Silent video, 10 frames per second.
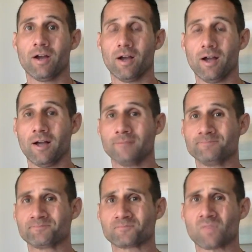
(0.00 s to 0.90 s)
Um,
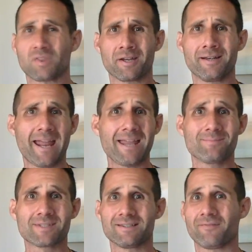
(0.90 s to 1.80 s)
the
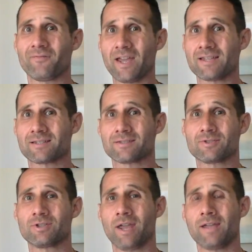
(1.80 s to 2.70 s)
names and the faces
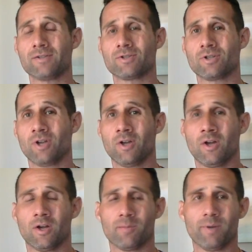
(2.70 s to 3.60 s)
change,
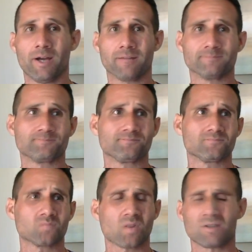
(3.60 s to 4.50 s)
but
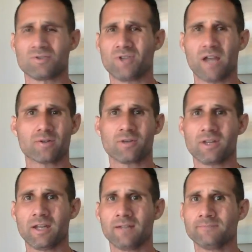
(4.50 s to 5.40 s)

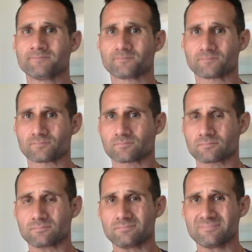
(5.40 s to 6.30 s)
generally,
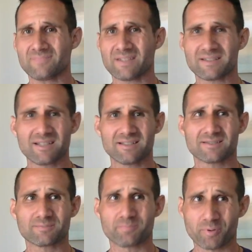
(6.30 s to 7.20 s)
this
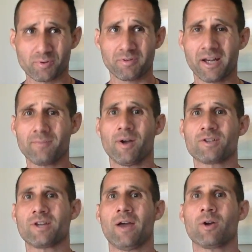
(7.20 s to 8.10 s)
is pretty
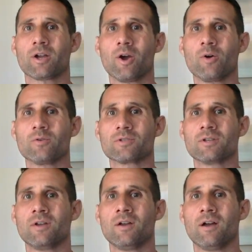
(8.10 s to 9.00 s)
much how it goes
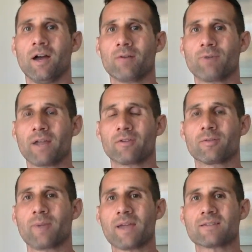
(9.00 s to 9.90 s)
on a regular
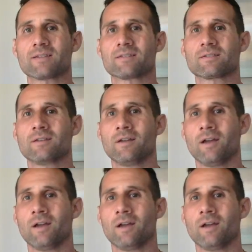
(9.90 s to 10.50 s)
basis.